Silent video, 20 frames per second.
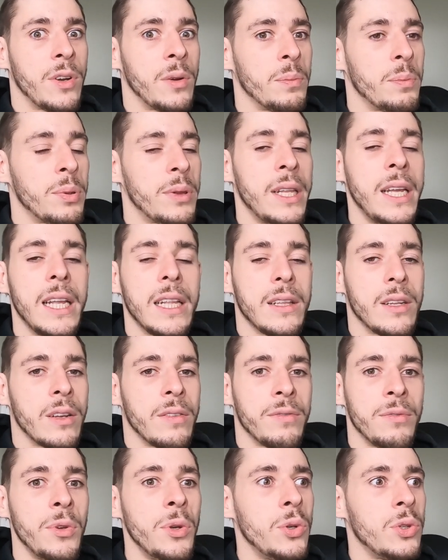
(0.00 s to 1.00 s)
complete
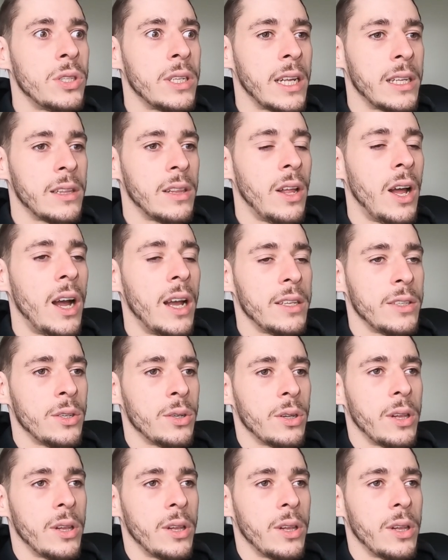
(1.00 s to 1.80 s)
confusion and lot.